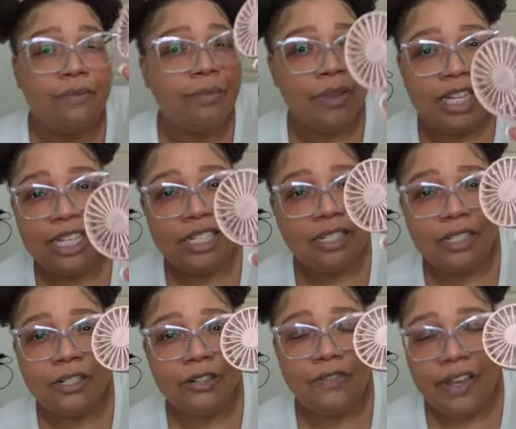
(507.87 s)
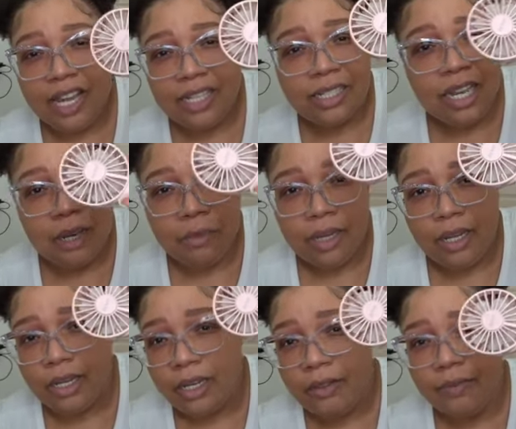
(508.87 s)
These little fans come
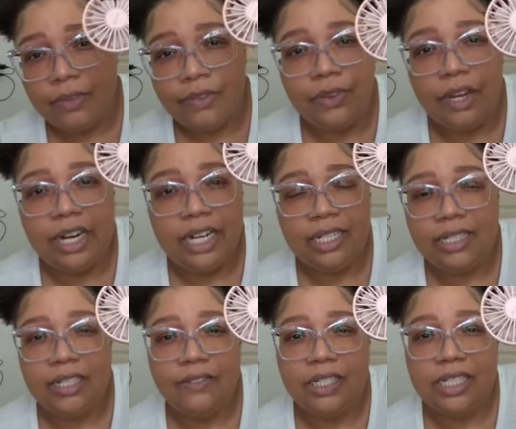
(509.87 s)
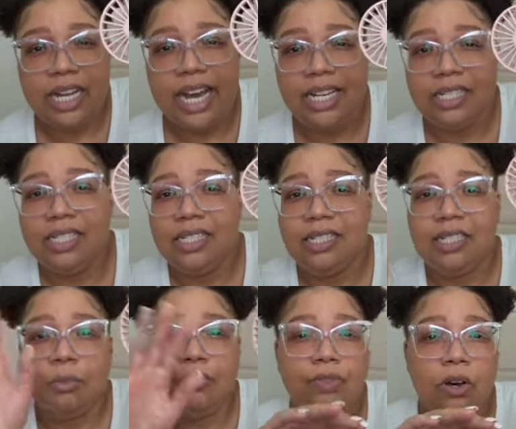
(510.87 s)
in various different sizes.
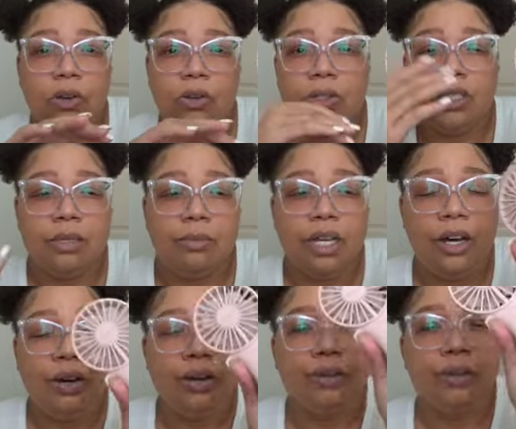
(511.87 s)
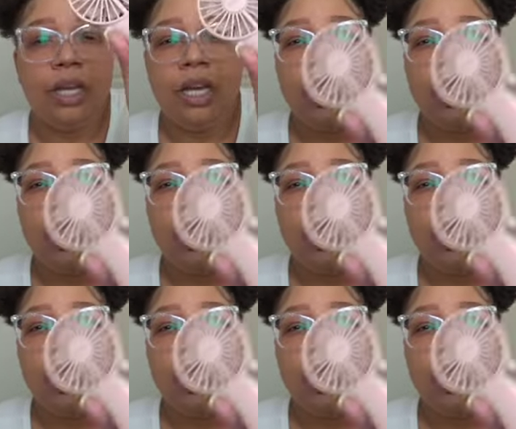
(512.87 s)
Some fold, some don't.